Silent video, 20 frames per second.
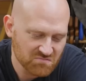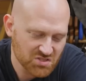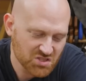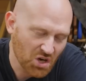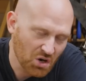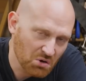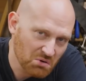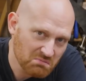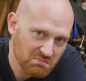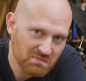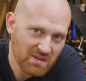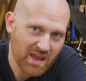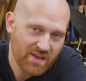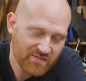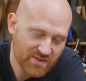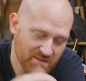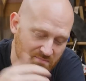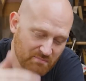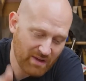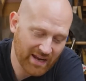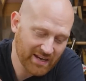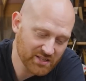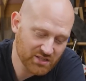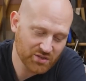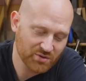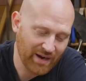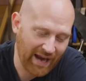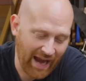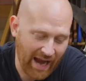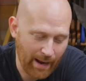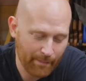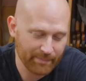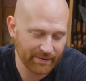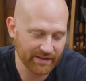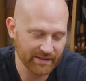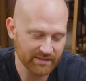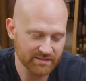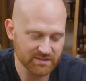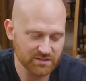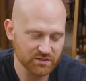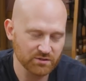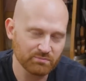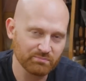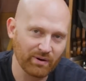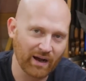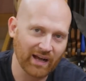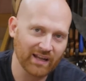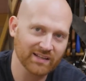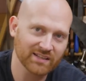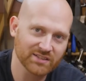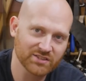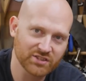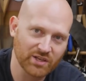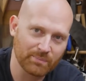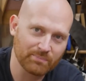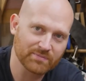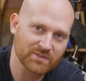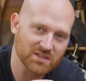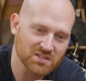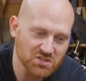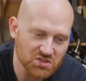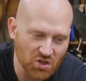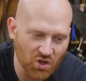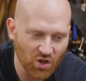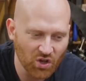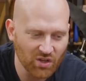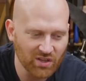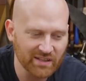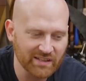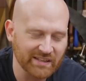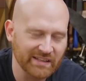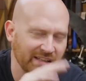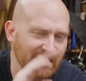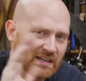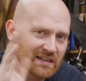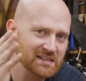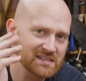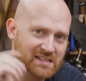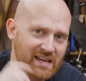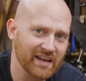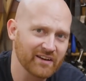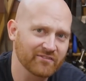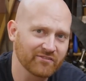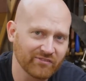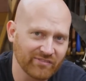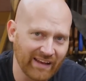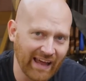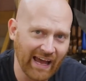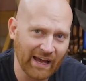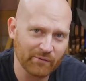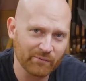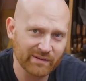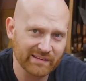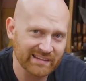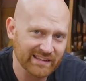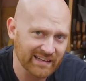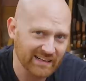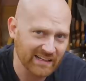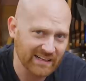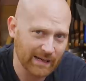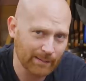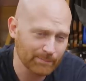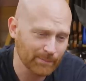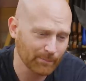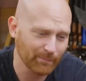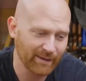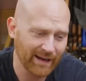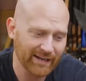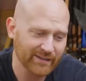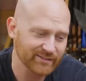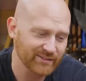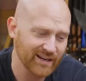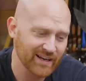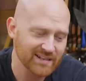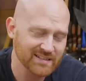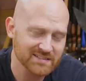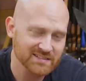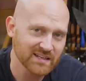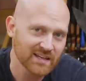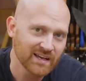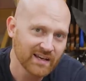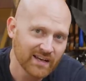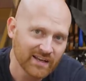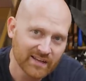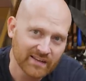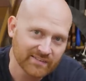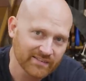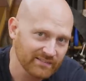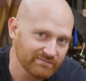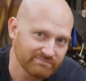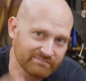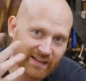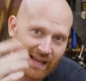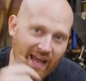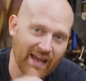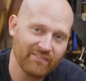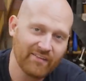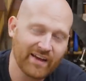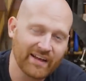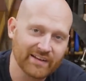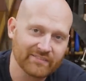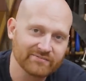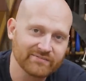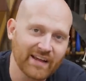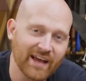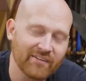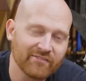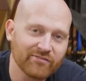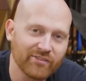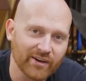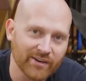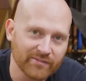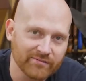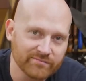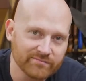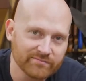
So if it makes you happy to polish up the sole and get it dead flat within a couple microns, then have at it, have fun.